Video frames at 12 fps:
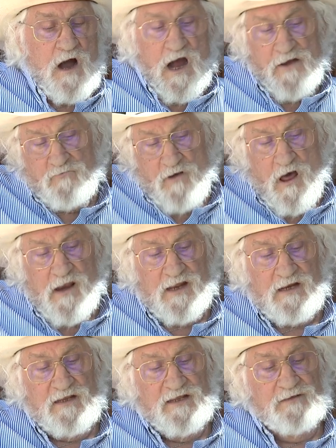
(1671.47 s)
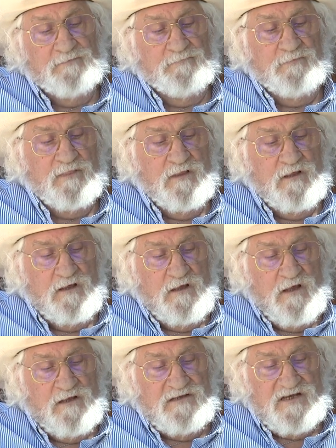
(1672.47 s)
Ironically,
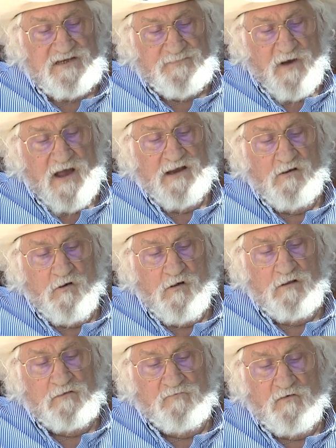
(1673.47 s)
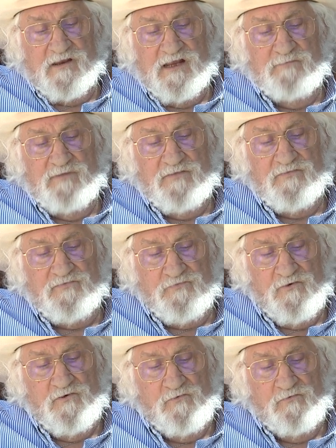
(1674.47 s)
despite all of what he'd been
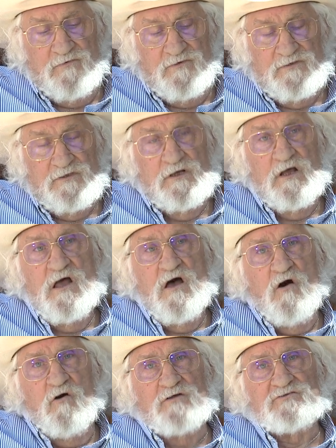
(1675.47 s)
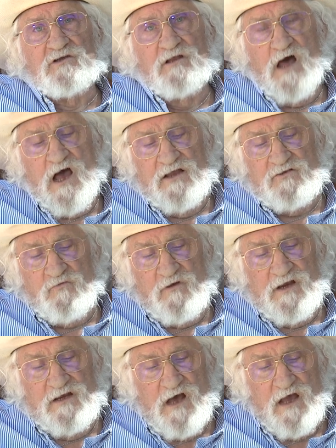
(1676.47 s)
through, on July
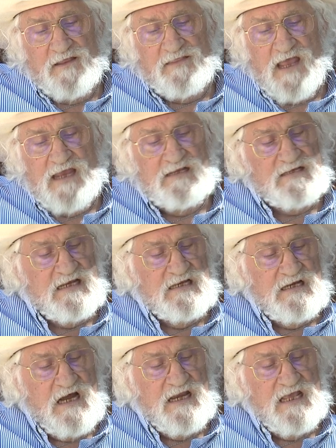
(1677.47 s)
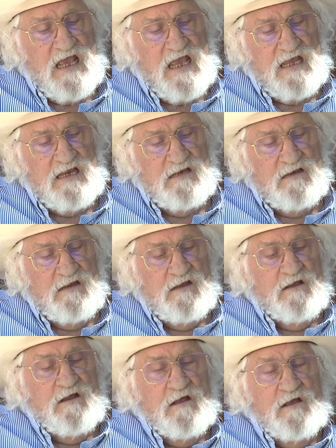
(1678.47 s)
29th, 1898,
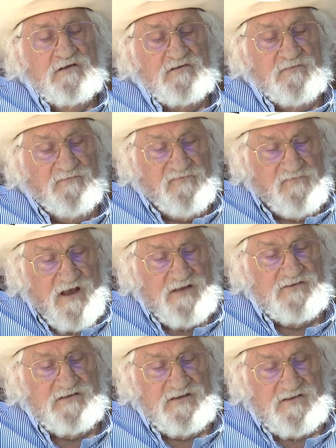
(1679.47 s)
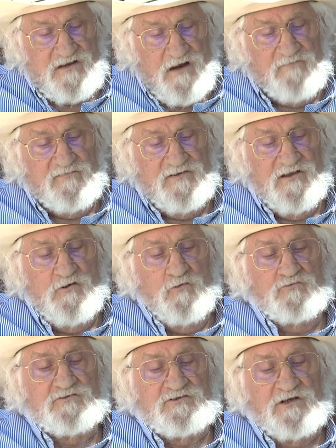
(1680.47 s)
some friends discovered the old